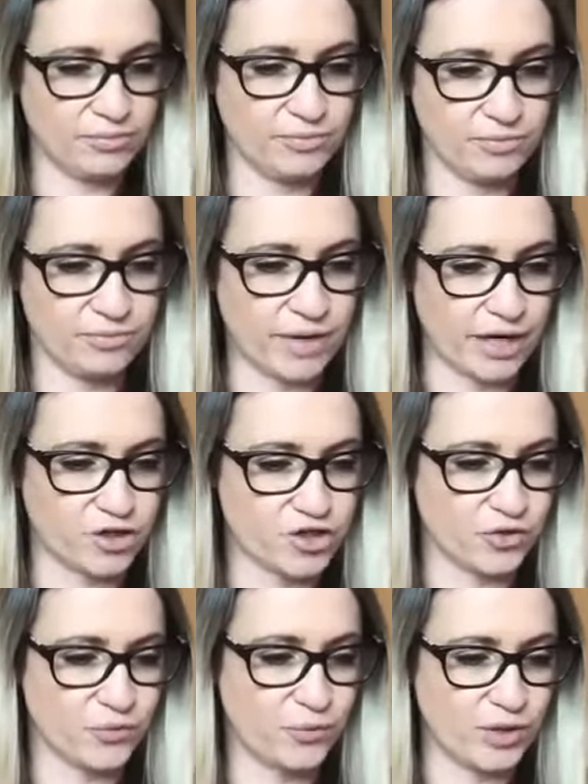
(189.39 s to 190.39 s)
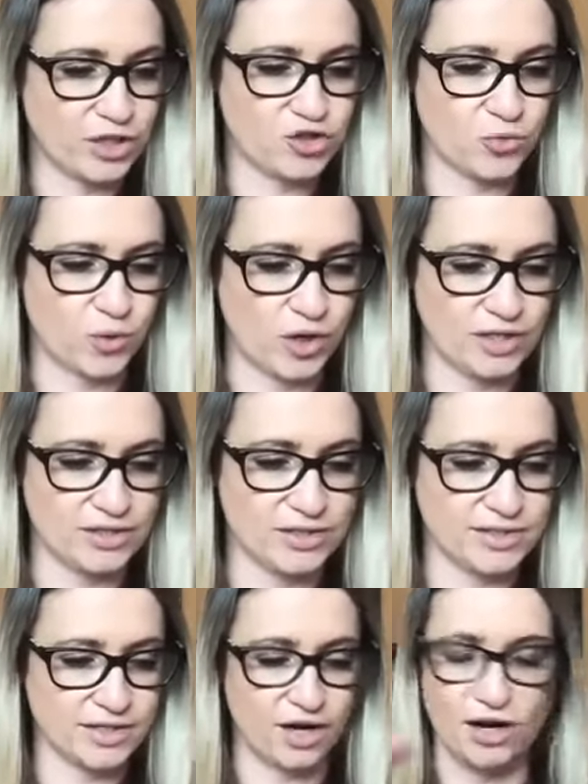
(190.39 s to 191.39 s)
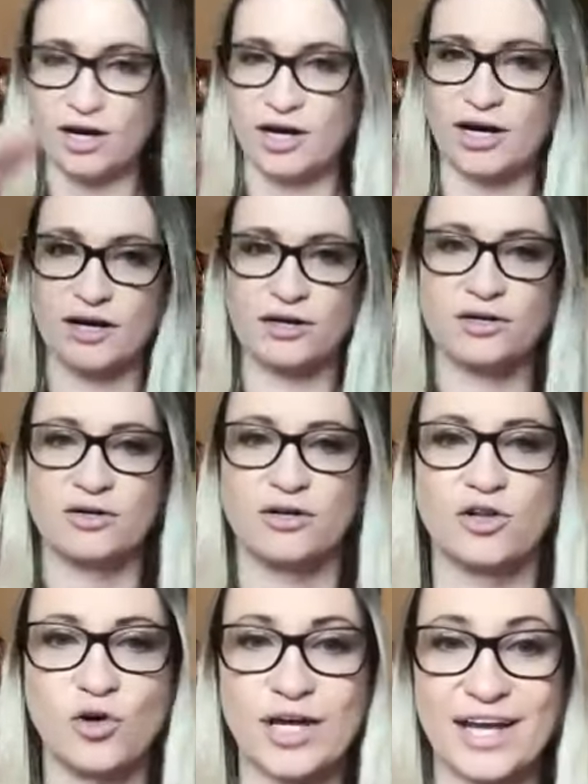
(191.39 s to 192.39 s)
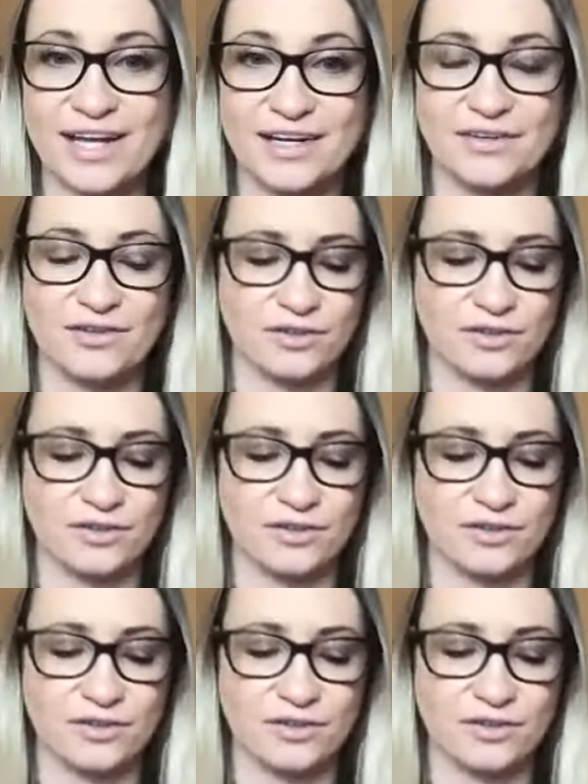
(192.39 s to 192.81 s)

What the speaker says: make sure which ones are located,